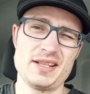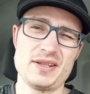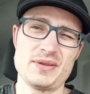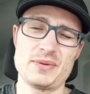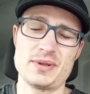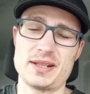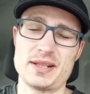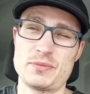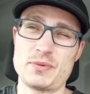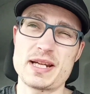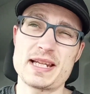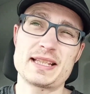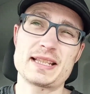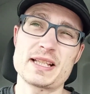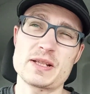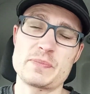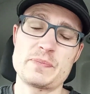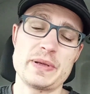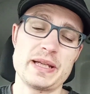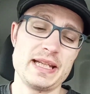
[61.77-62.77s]
well, the week
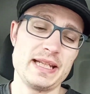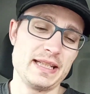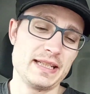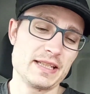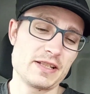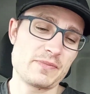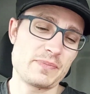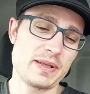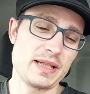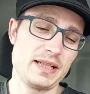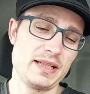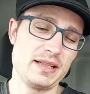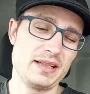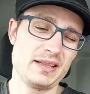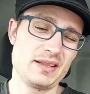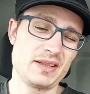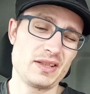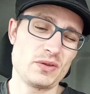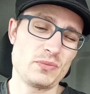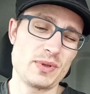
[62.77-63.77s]
that's been has been
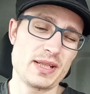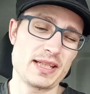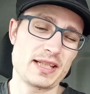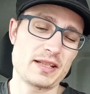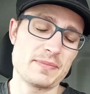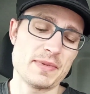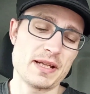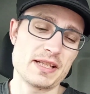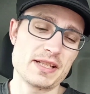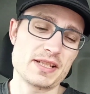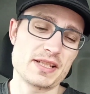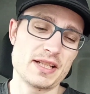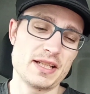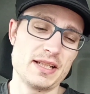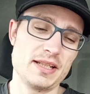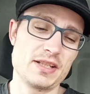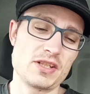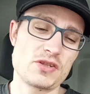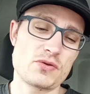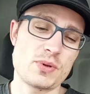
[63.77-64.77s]
the week
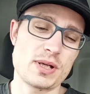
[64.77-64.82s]
commencing